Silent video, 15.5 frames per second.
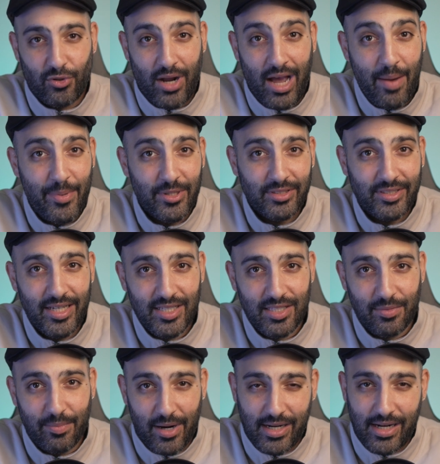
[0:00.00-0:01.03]
for
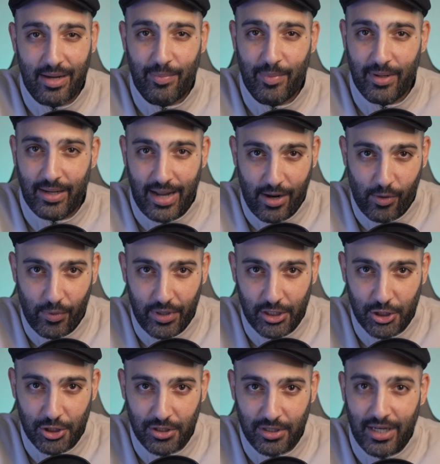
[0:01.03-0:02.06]
Hypertext Markup
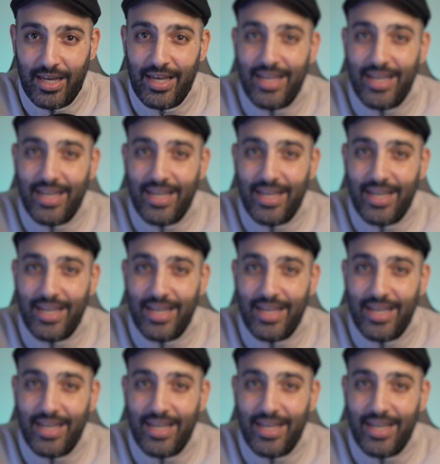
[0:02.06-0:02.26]
Language.